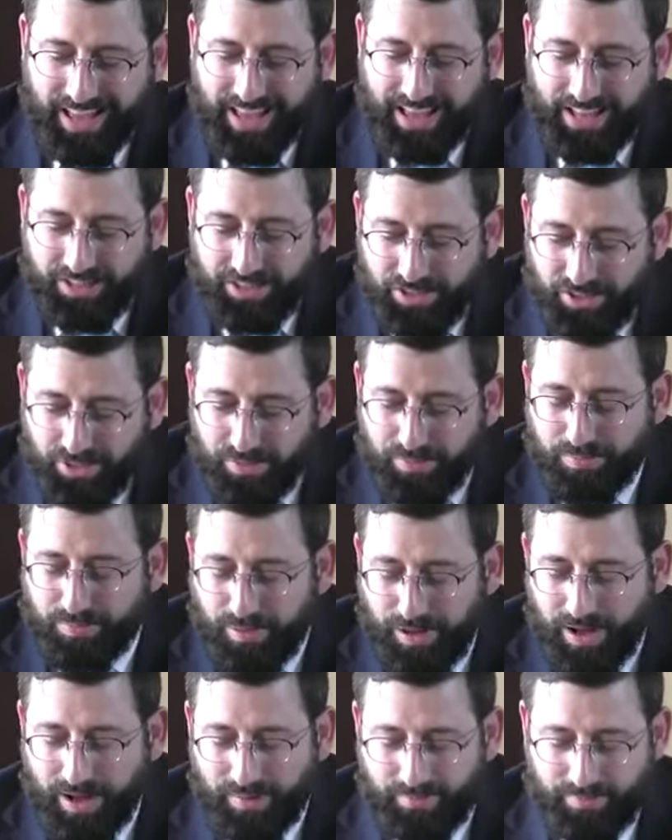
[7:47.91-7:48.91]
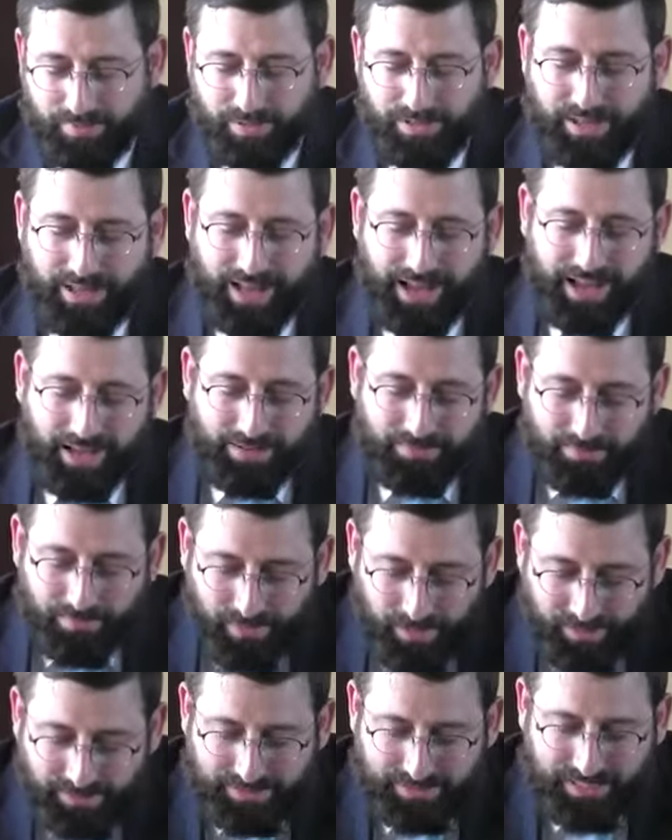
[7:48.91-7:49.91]
And you bum, ad
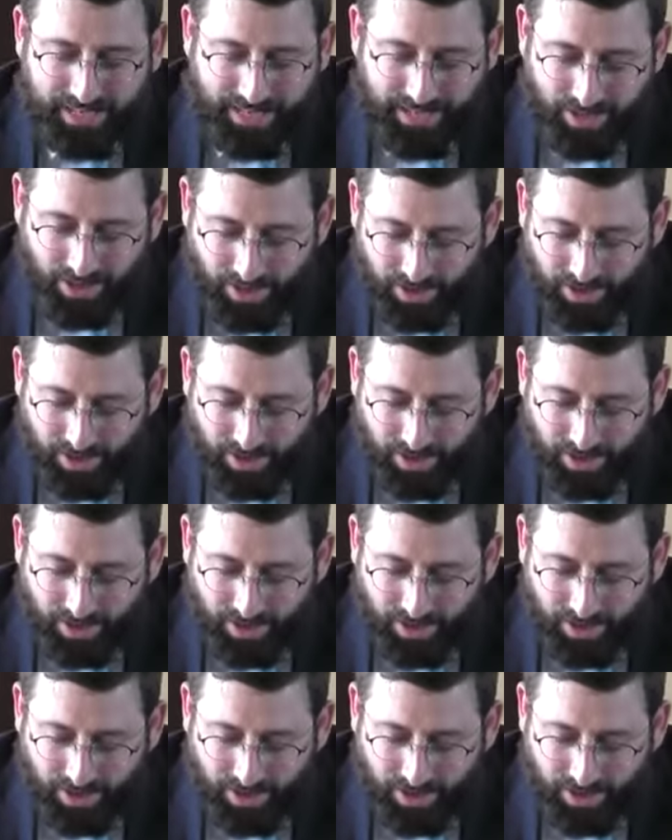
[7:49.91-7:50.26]
masai